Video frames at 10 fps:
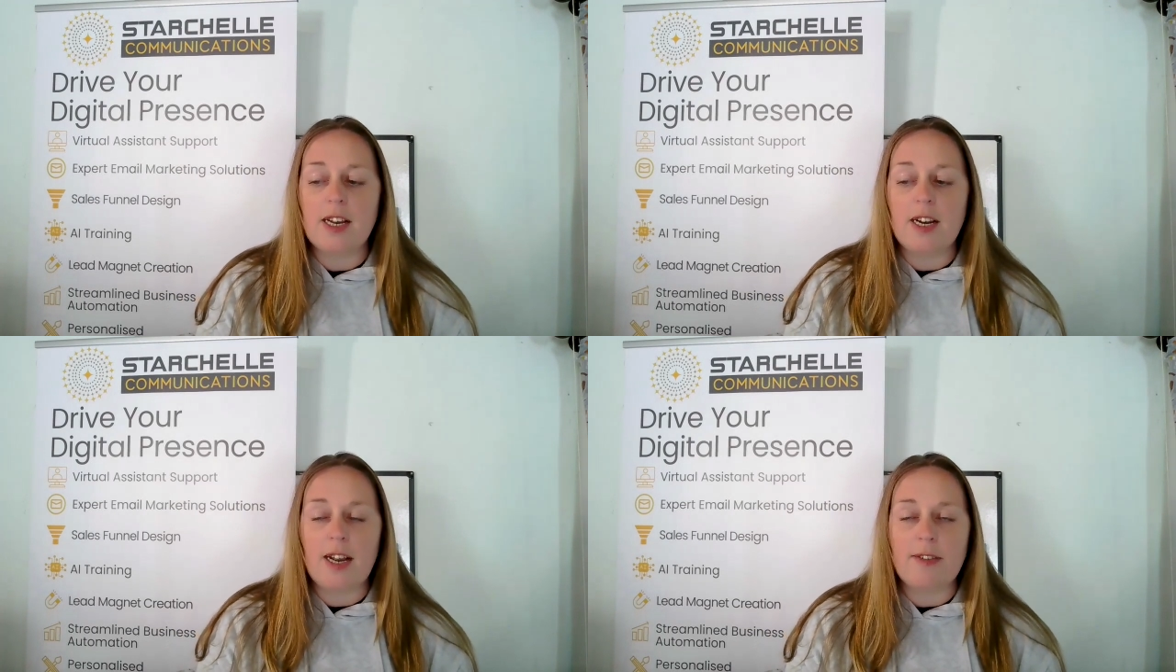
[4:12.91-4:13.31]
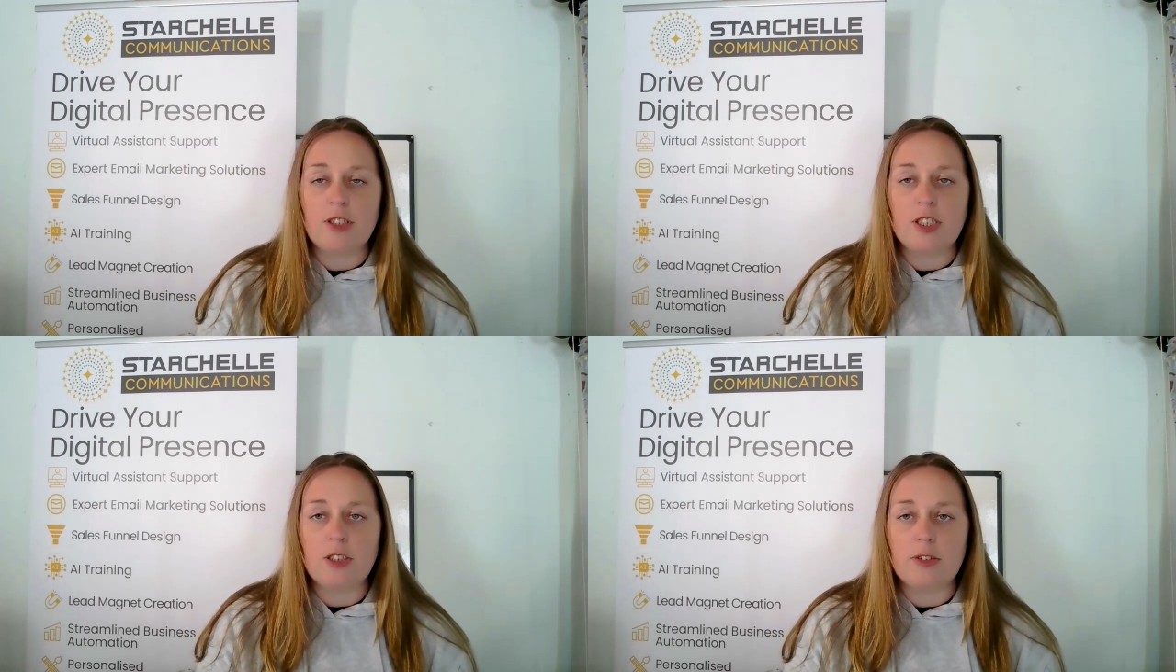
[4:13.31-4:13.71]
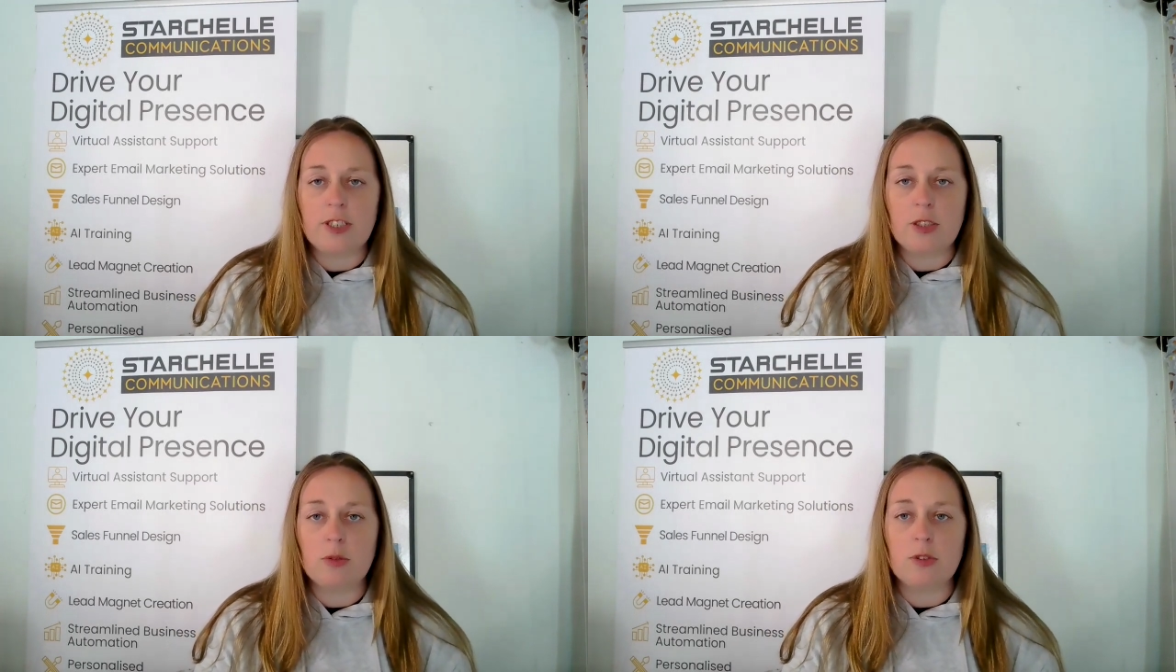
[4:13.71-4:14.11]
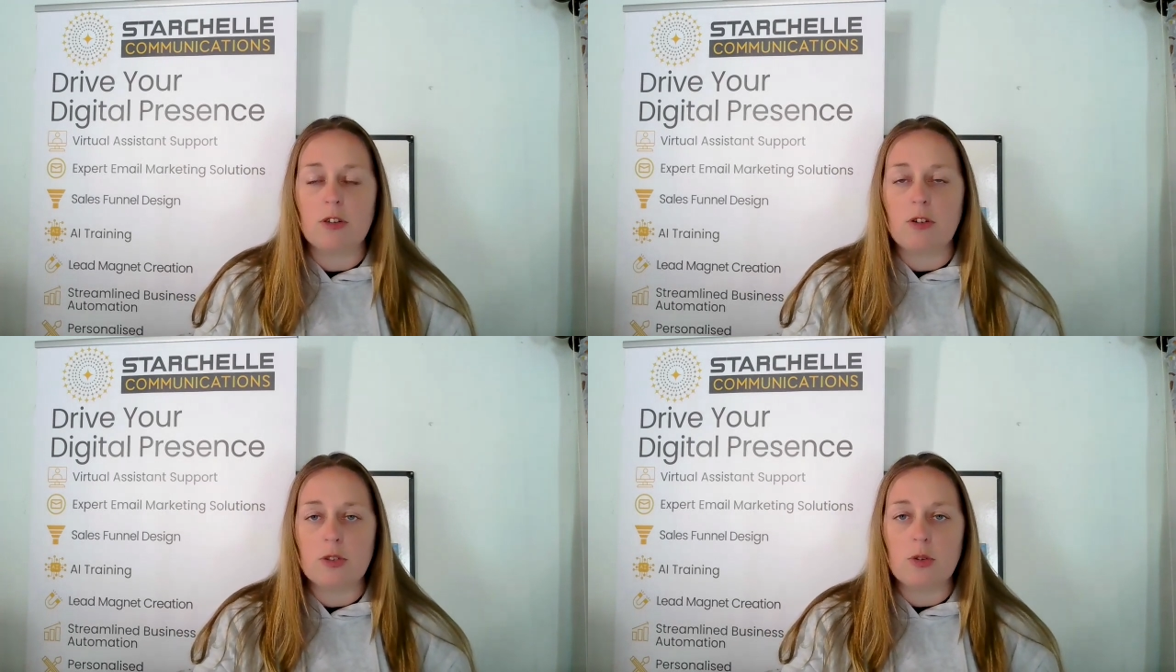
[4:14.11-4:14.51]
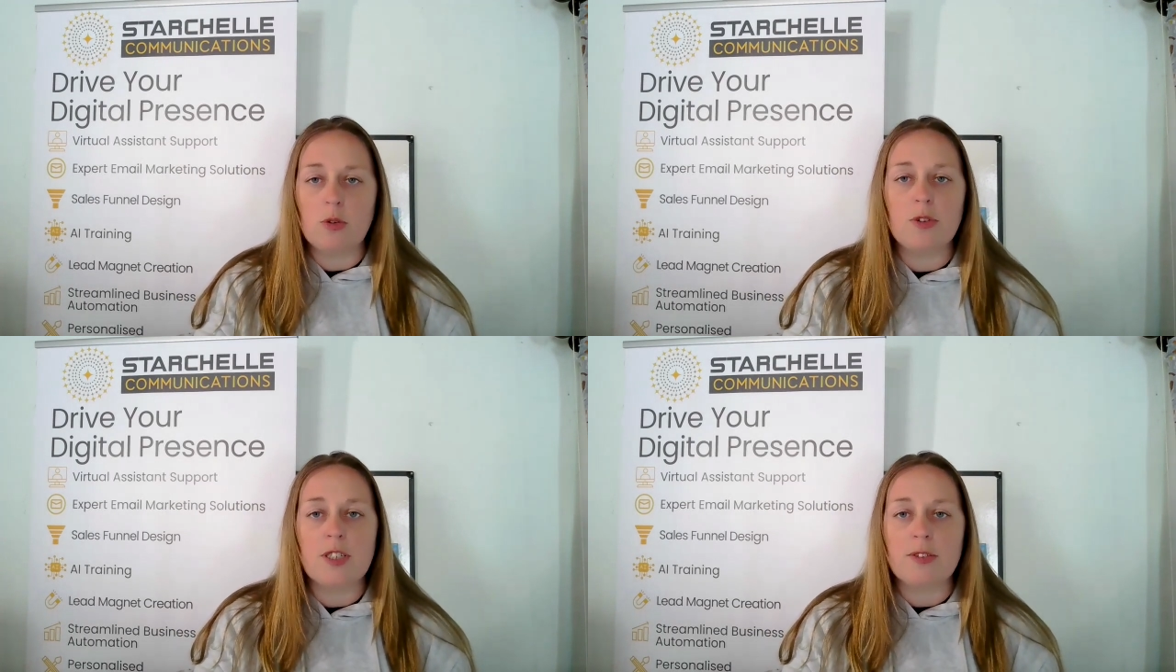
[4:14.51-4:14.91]
and leveraging your visuals across
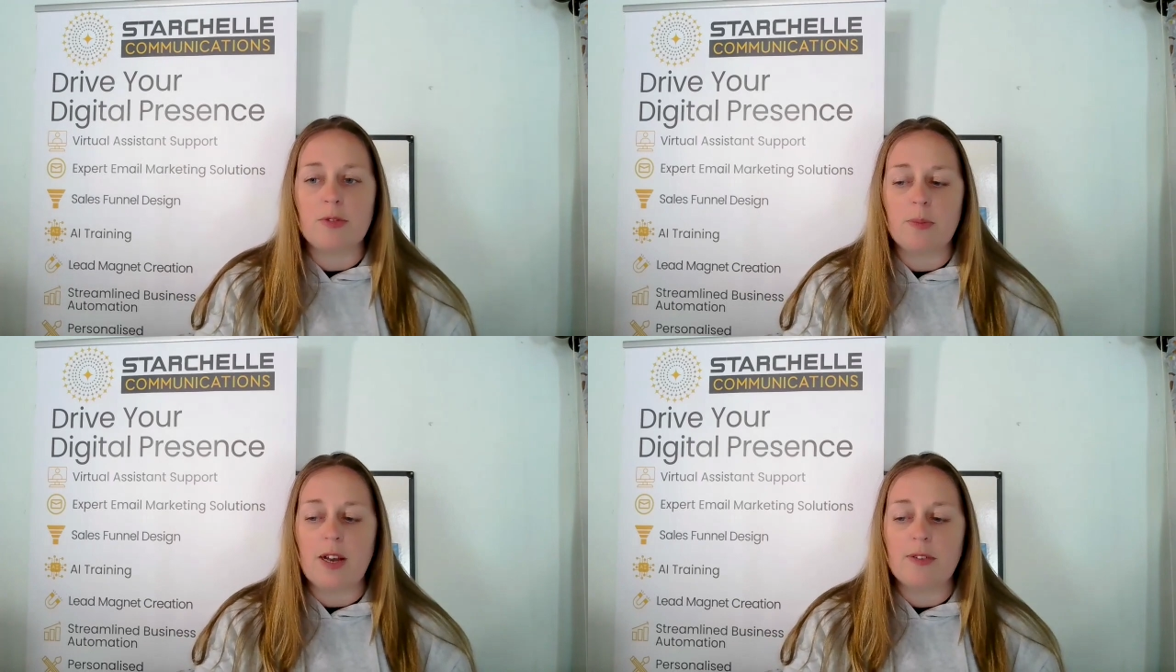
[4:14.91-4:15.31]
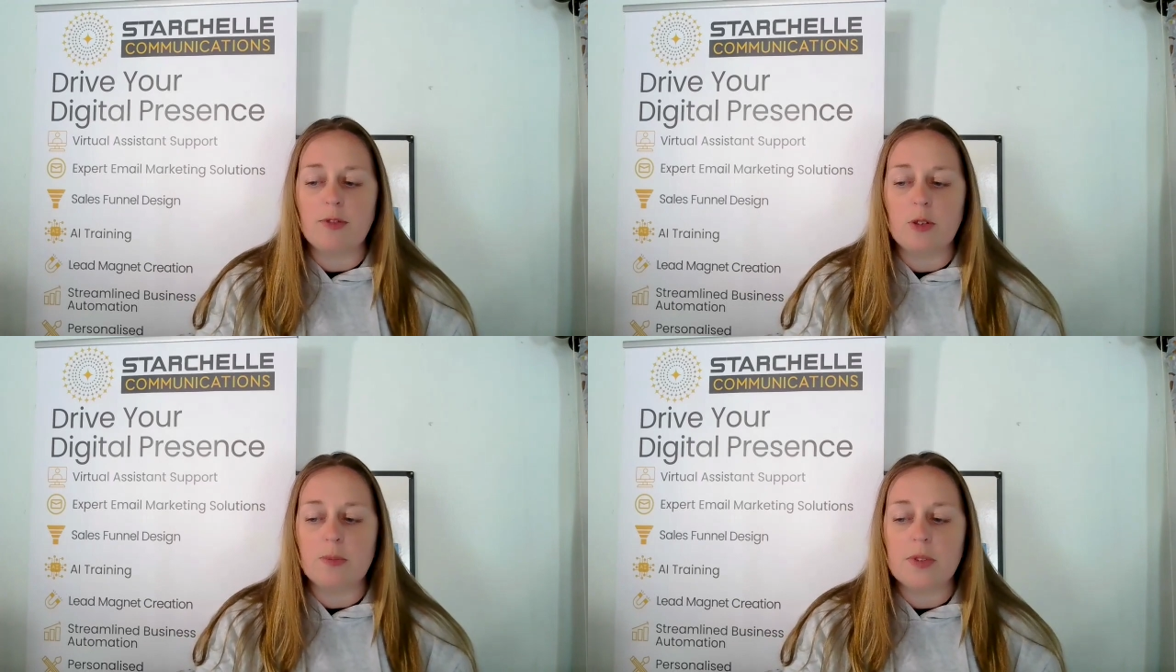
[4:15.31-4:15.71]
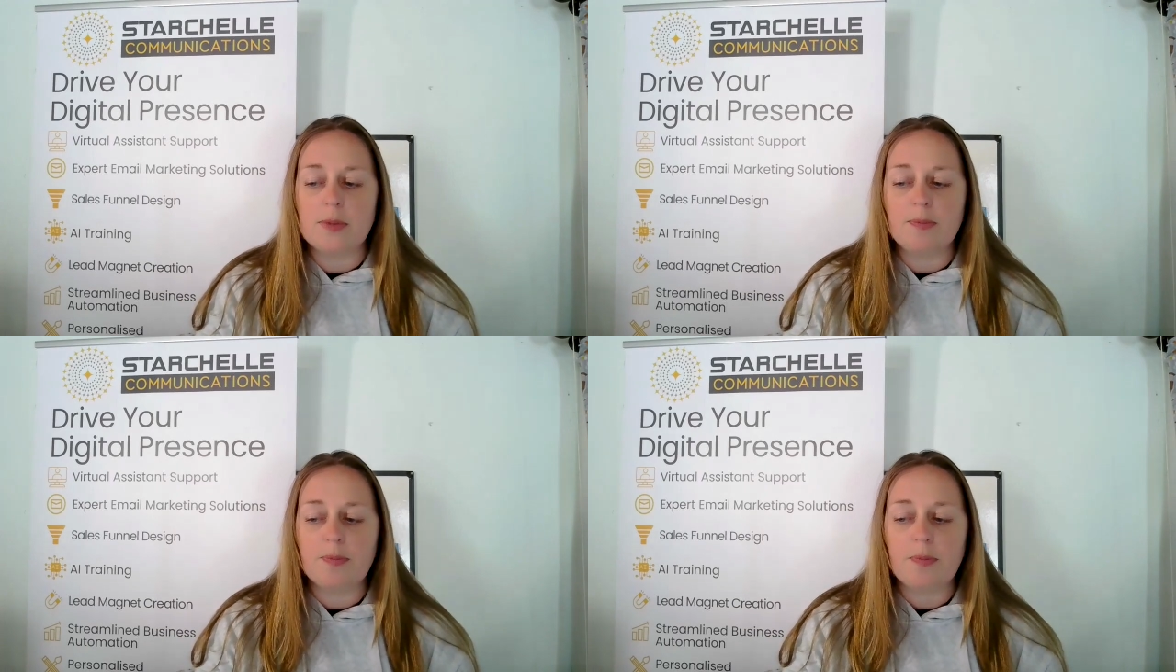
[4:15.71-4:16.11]
all the different platforms.